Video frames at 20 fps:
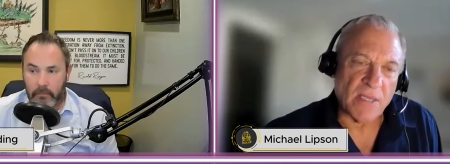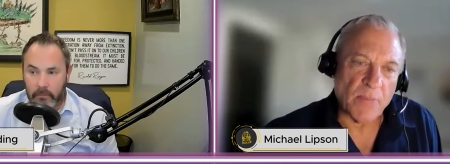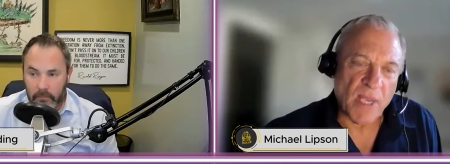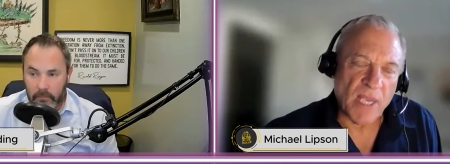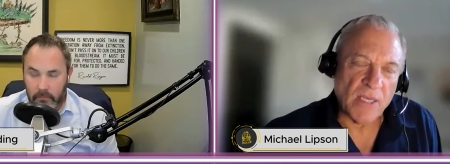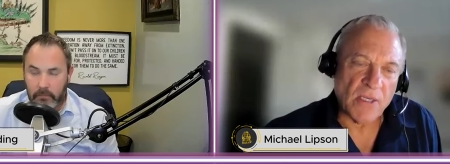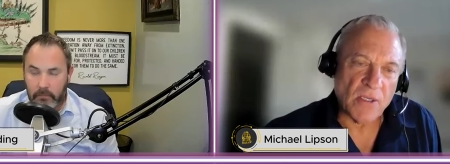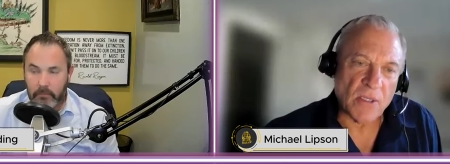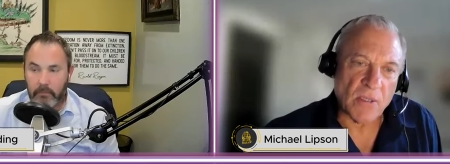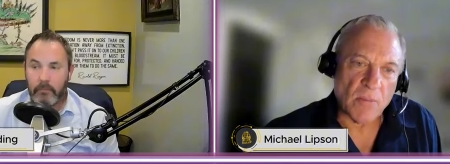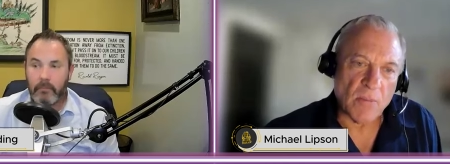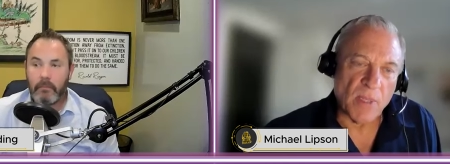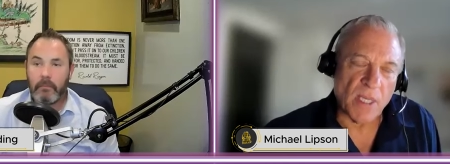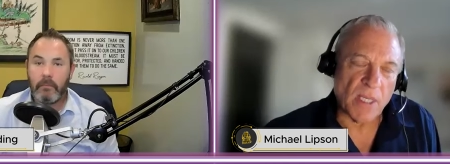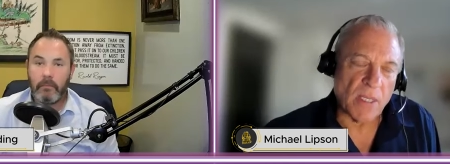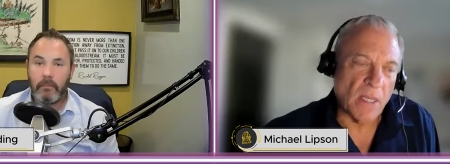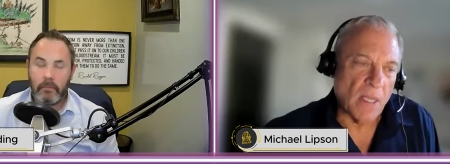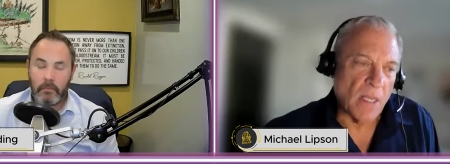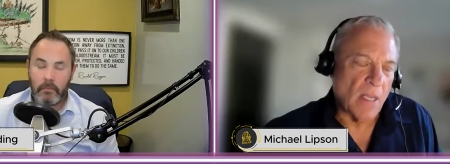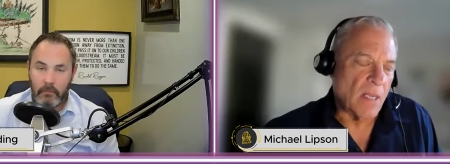Speaker 1: patient, but
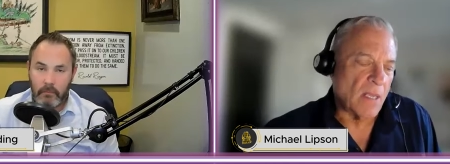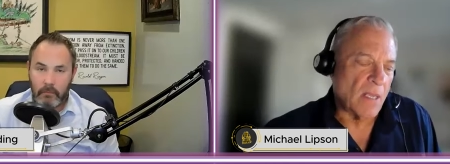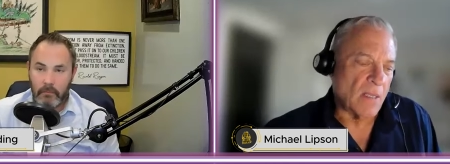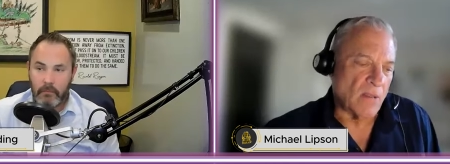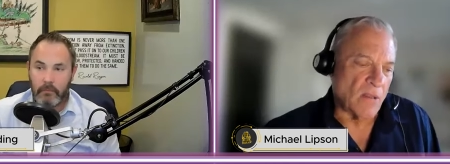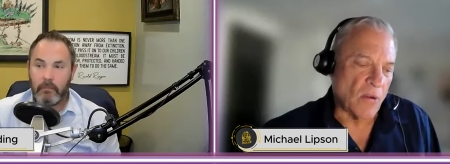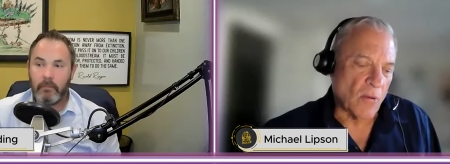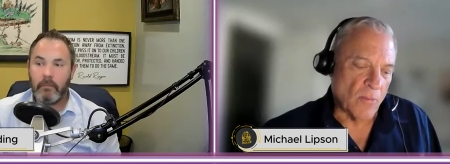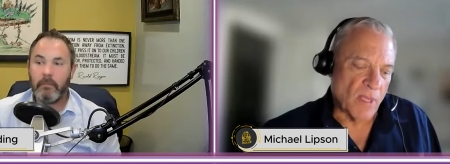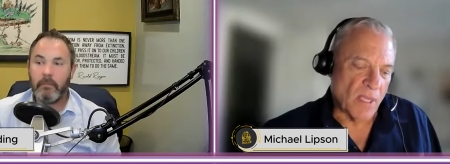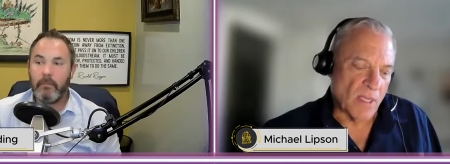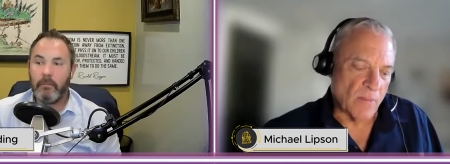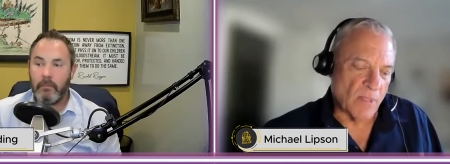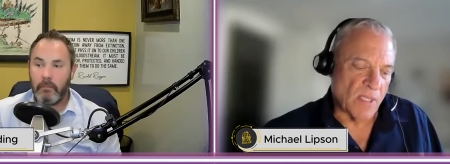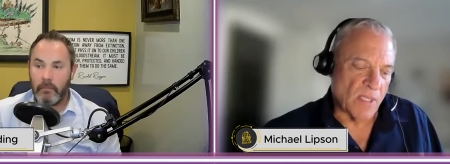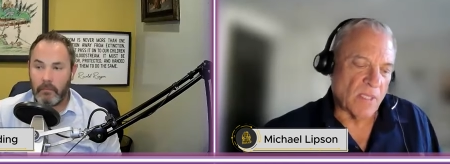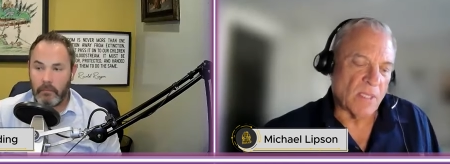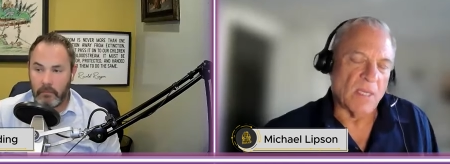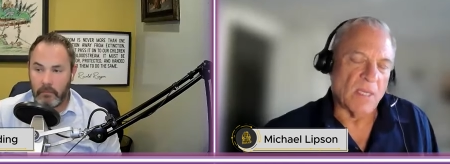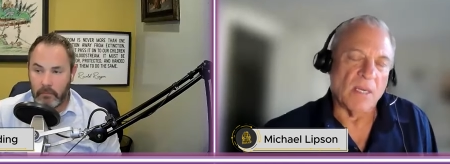there may
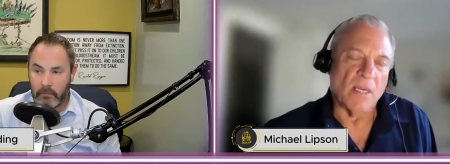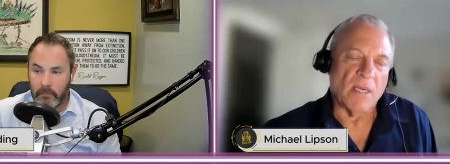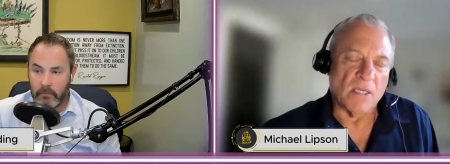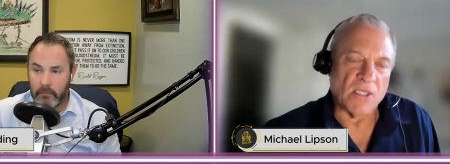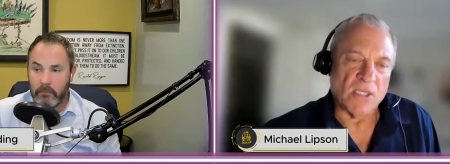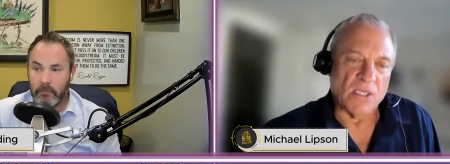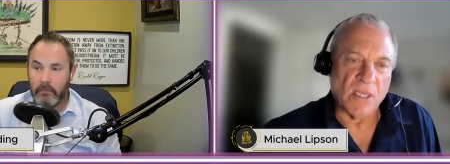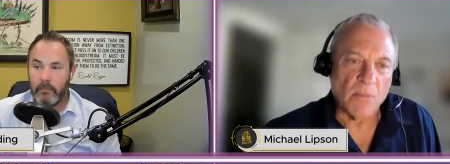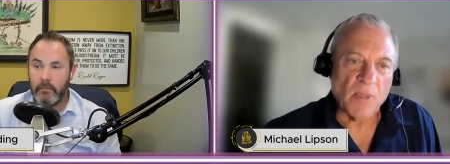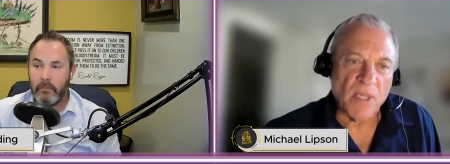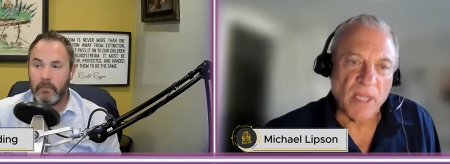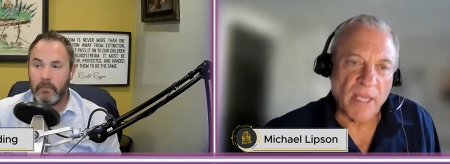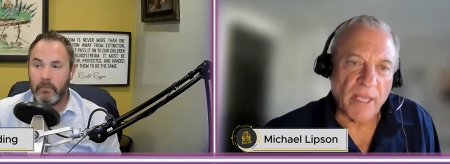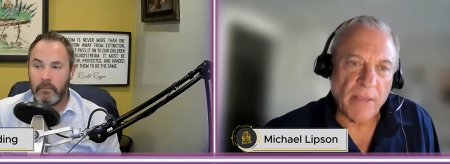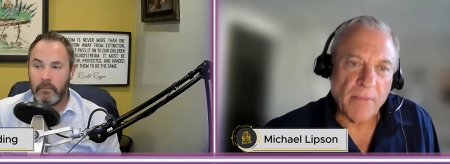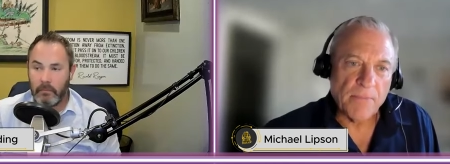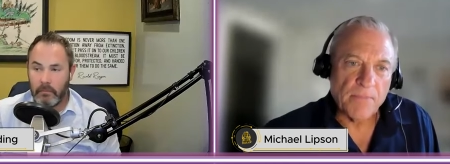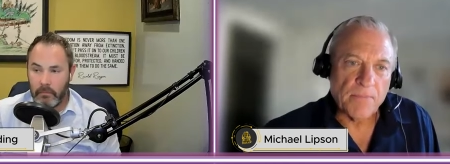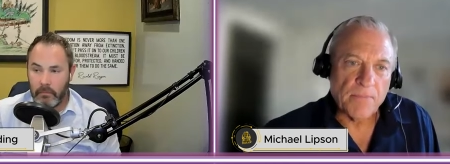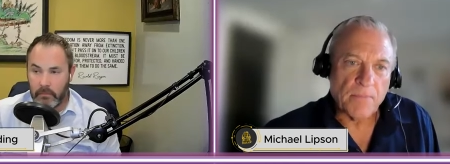be a, a sibling
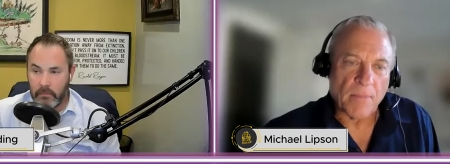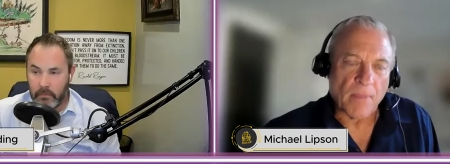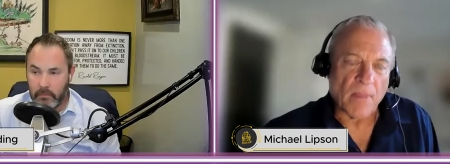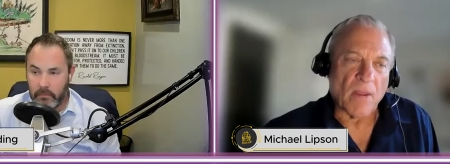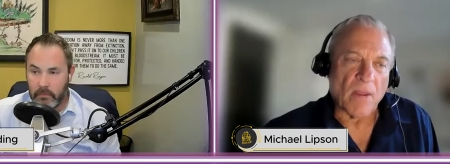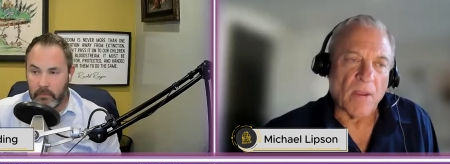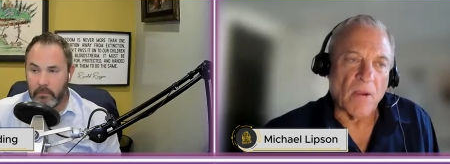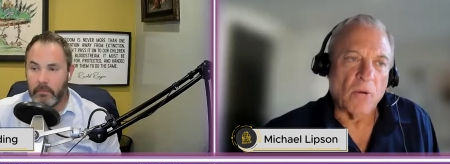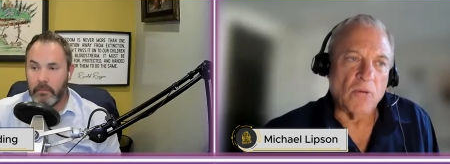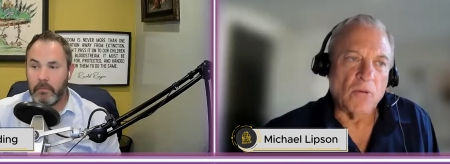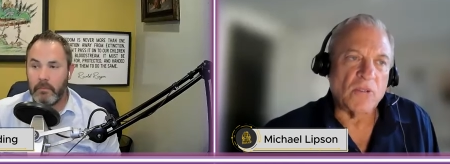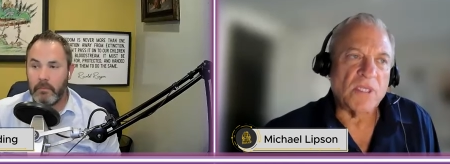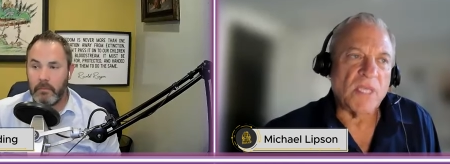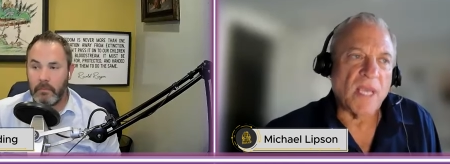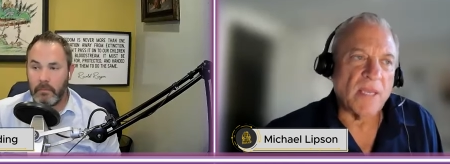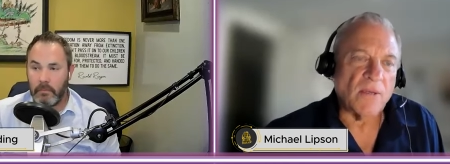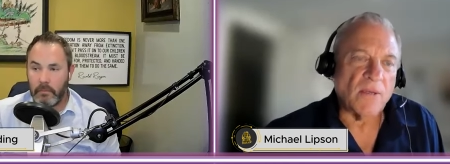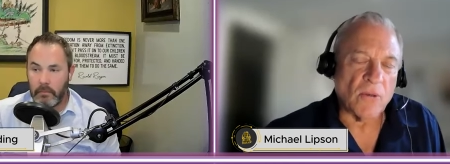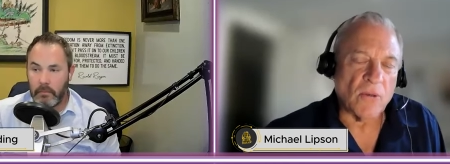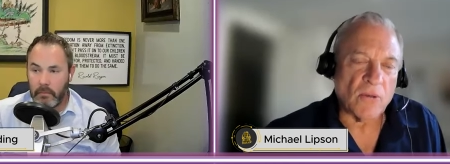who's
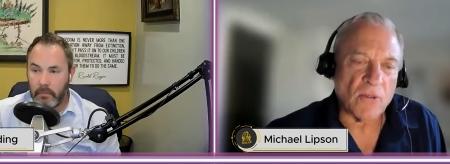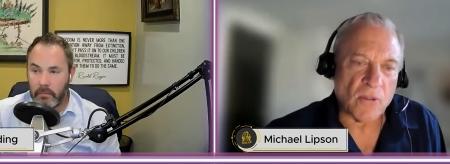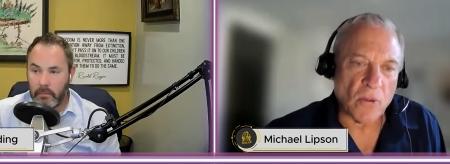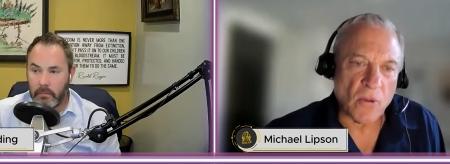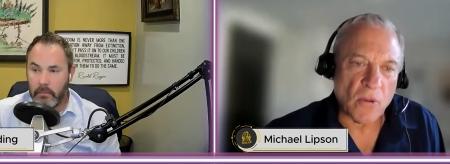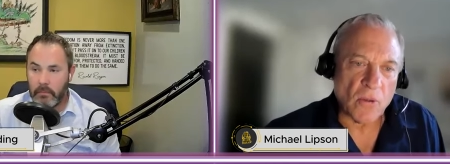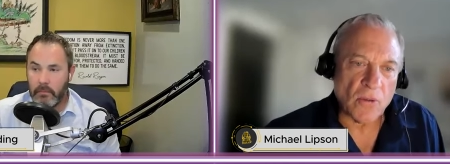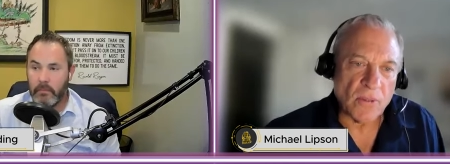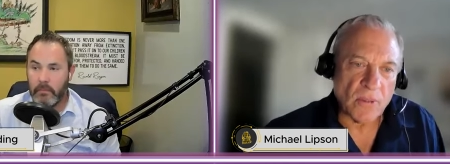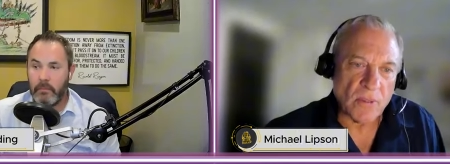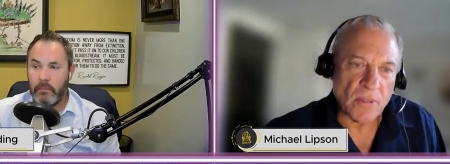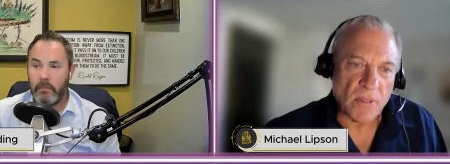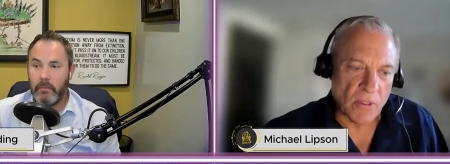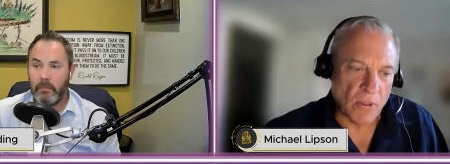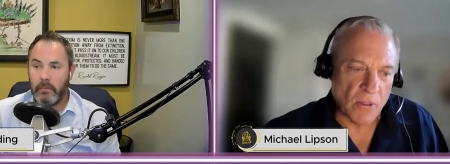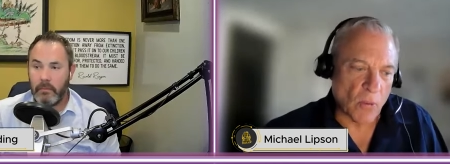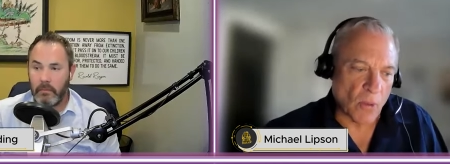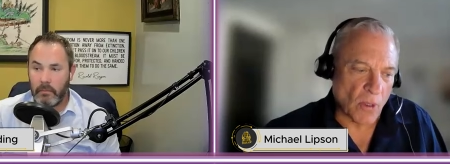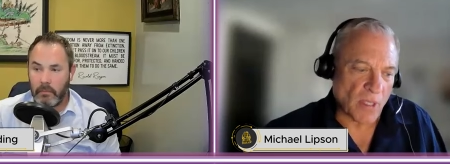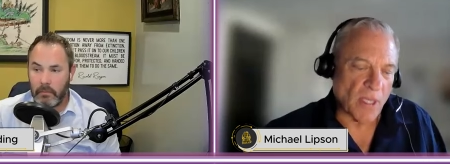10 years old,
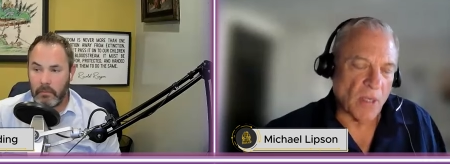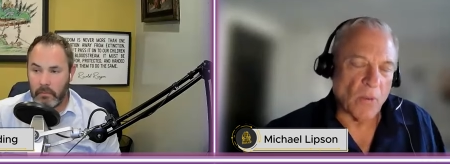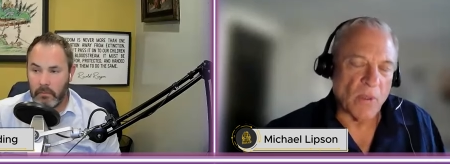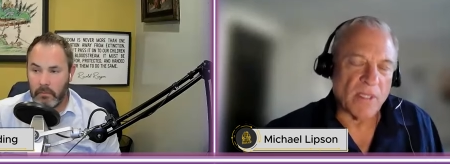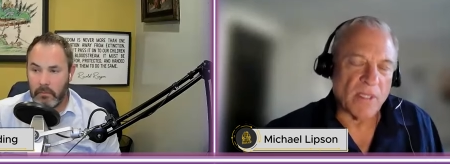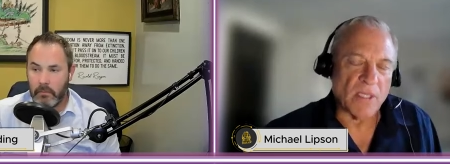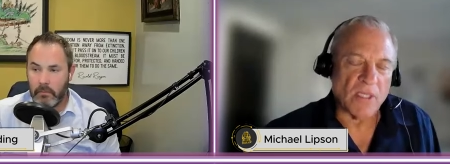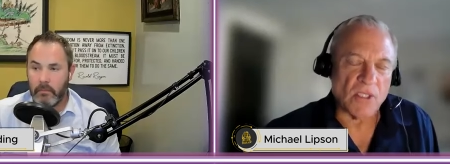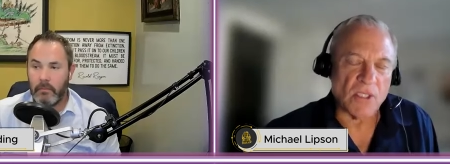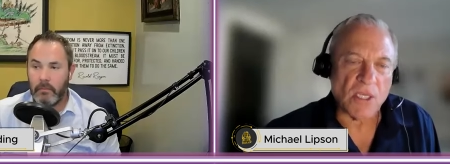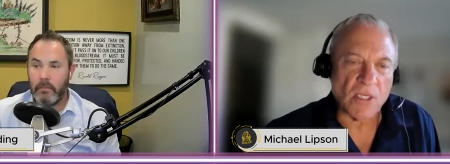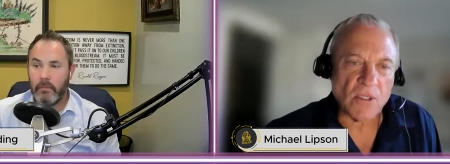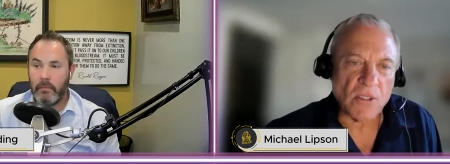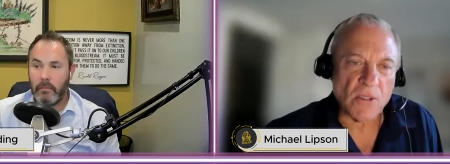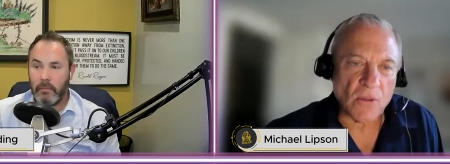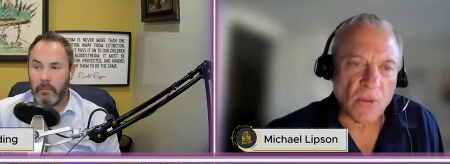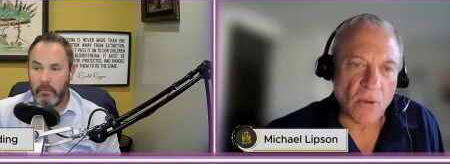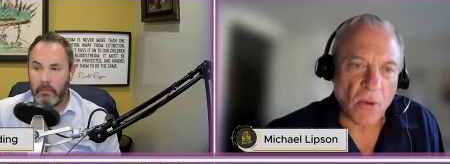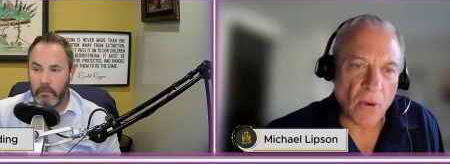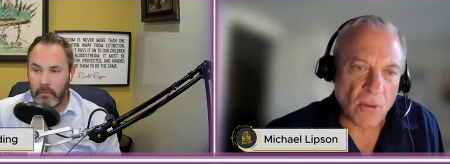you're working with the six
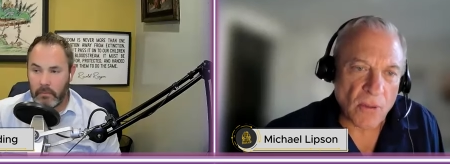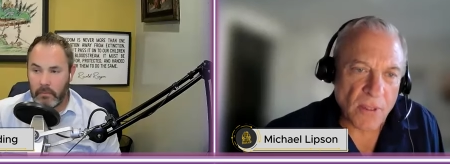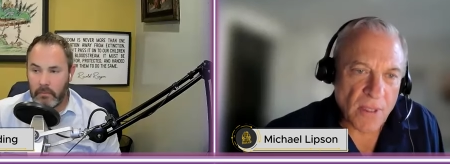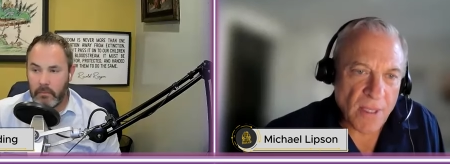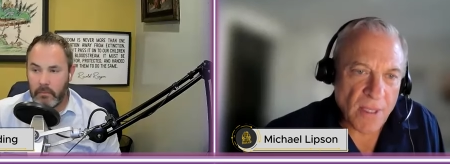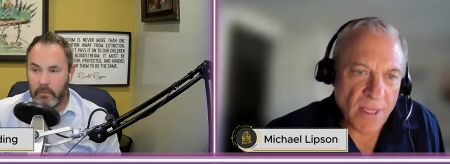year old,